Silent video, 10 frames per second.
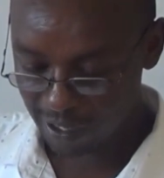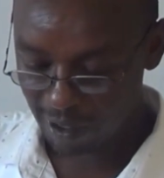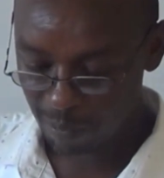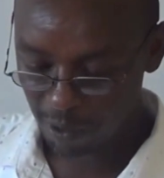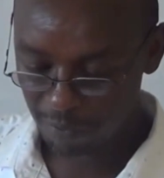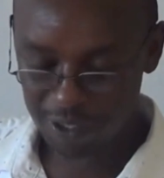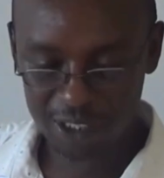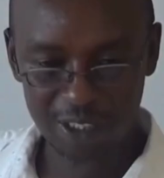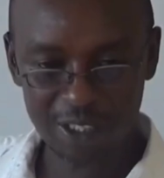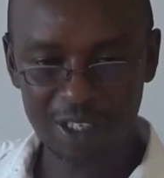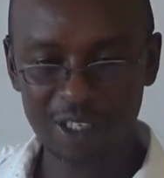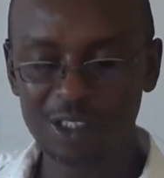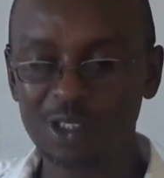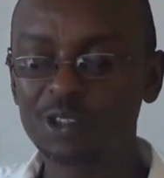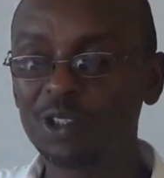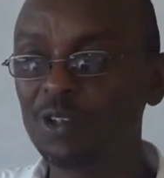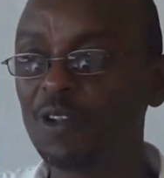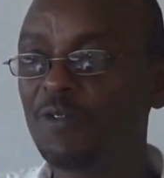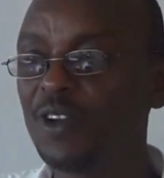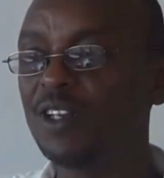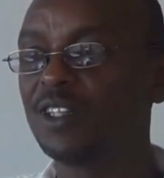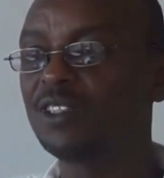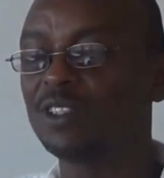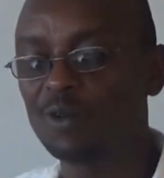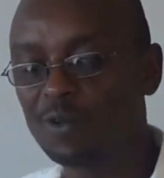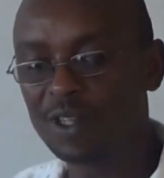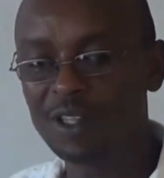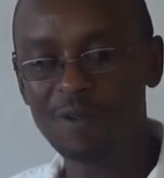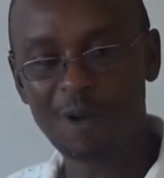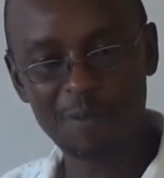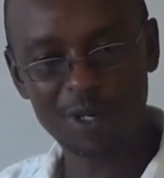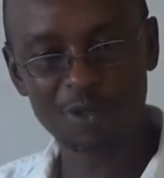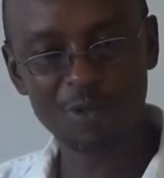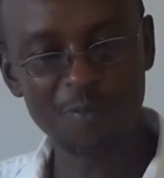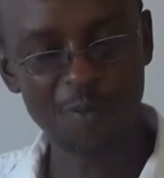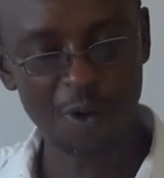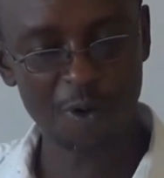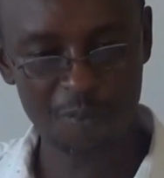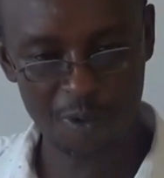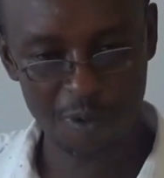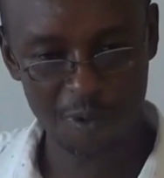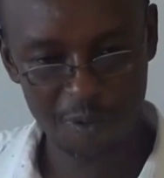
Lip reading: the profit sharing ratio. So you'll find that there will be 2 or more